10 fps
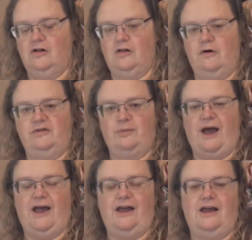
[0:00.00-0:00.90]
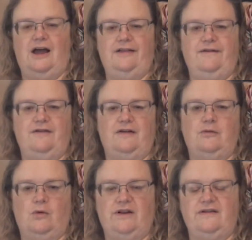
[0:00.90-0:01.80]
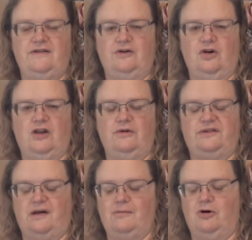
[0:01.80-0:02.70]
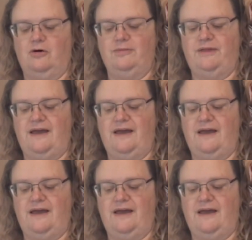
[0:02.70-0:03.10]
close by. I live in one Syracuse suburb.